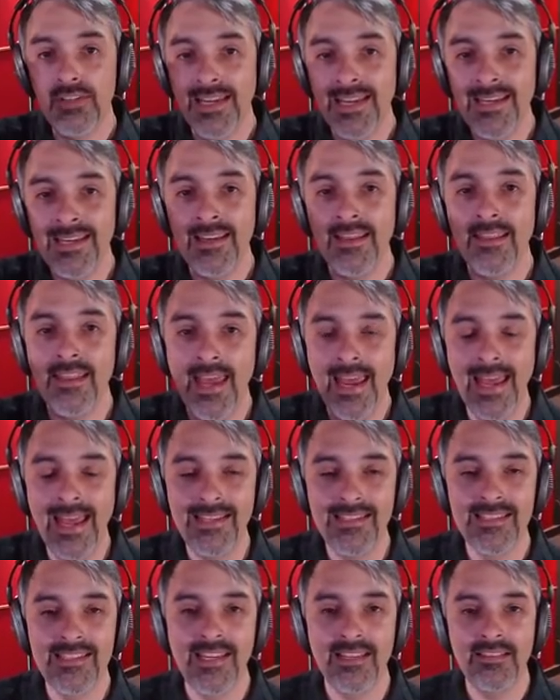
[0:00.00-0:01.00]
into the
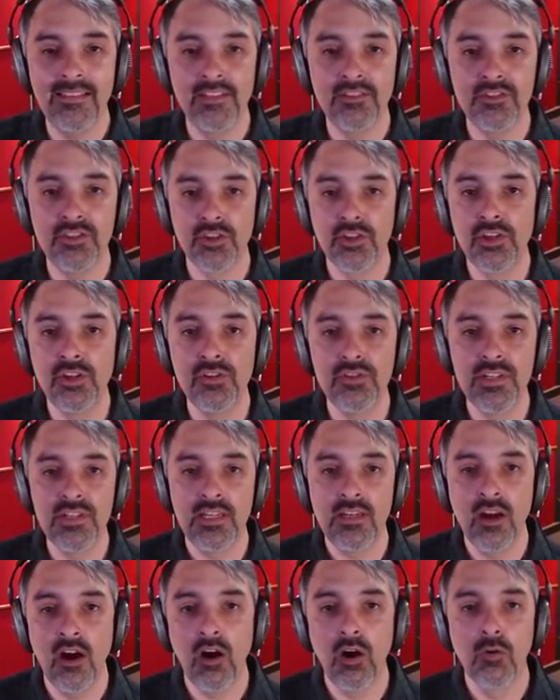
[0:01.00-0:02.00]
headset that you're
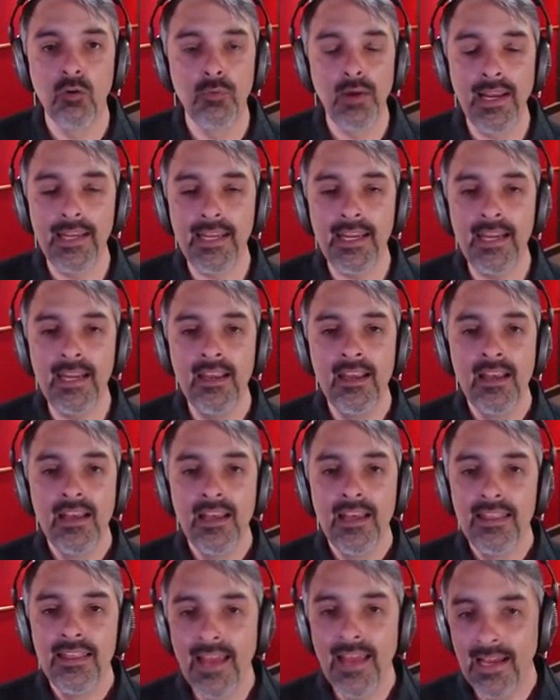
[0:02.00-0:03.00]
using already,
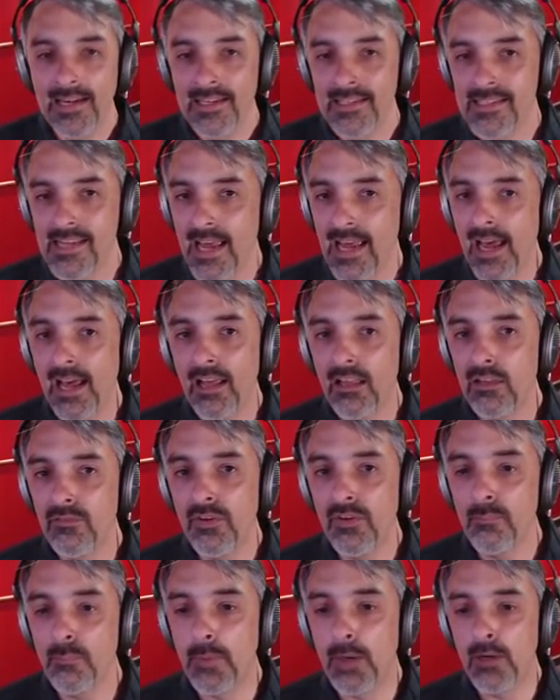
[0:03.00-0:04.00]
that is a hell of
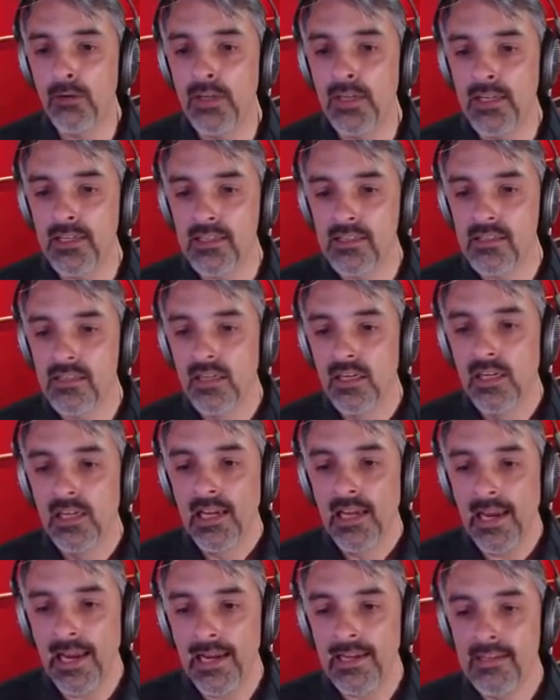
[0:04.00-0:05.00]
a bonus.
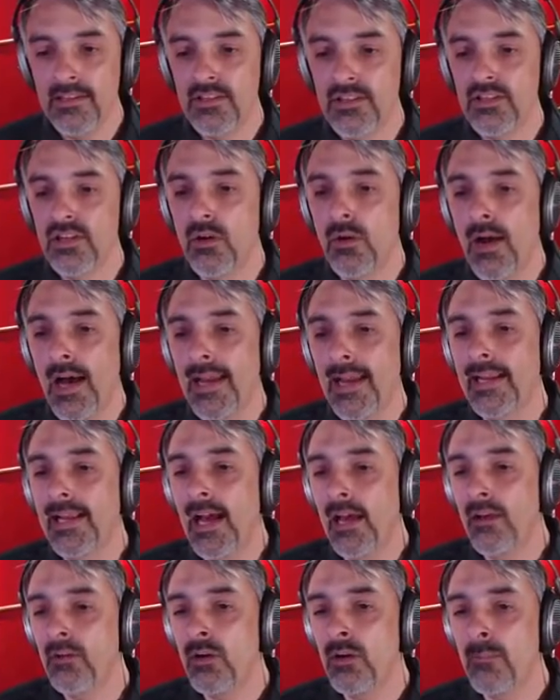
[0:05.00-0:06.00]
And so I
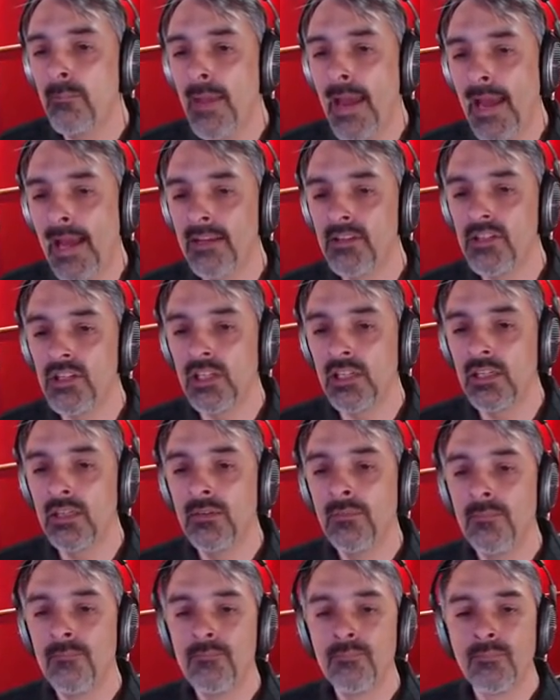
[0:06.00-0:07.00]
got to imagine
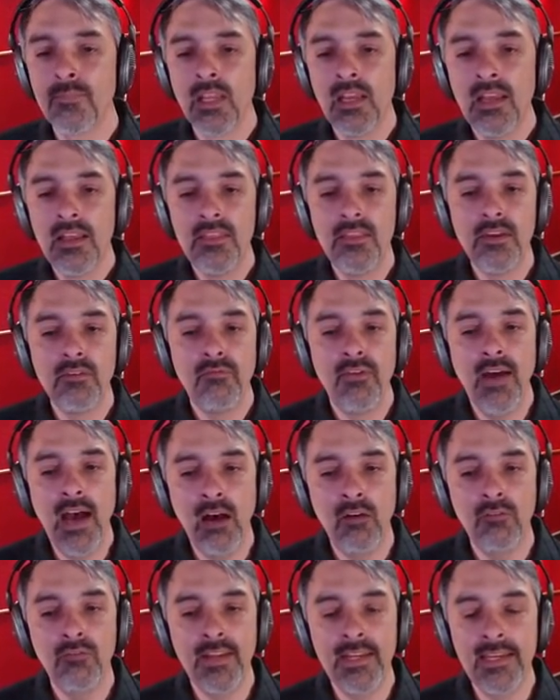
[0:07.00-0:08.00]
the
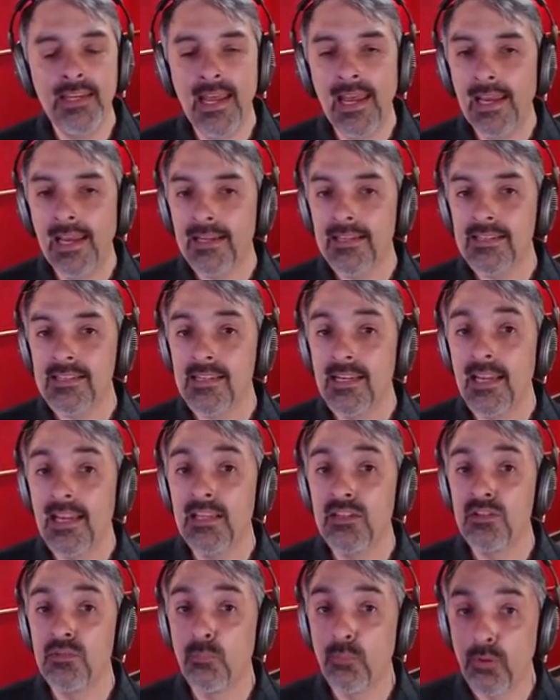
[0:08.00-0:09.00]
Valve Index
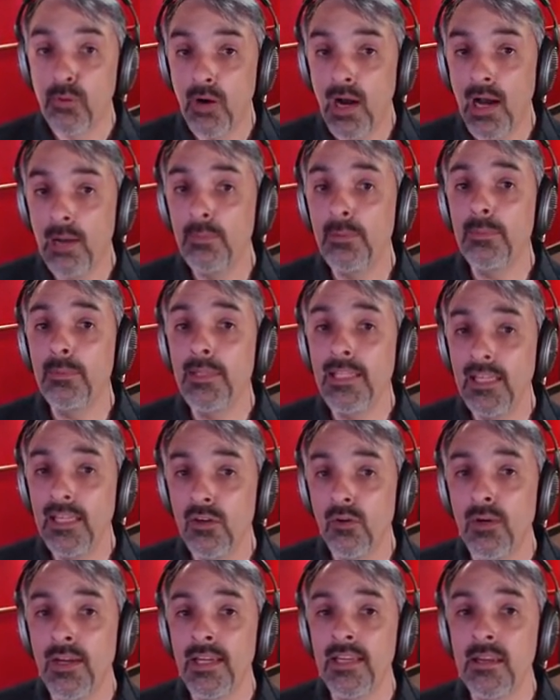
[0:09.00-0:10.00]
is probably
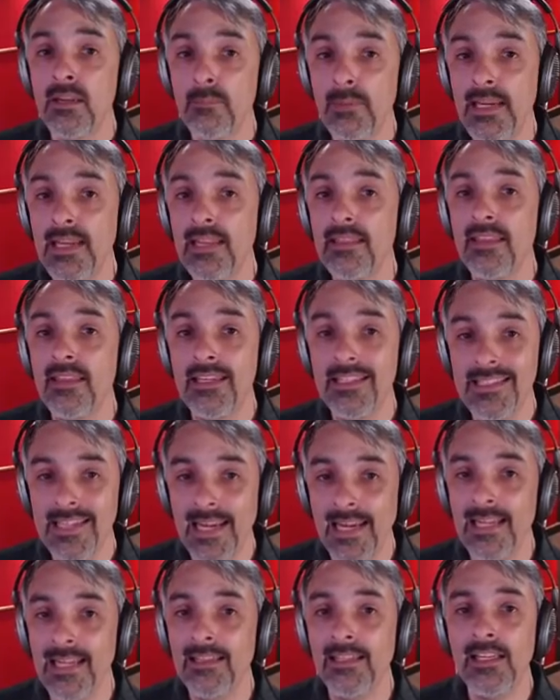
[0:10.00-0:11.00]
going to be the
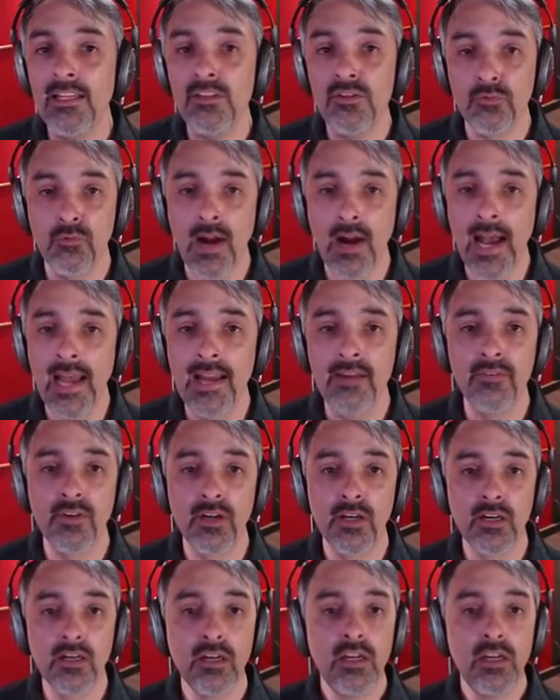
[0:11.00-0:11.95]
daily driver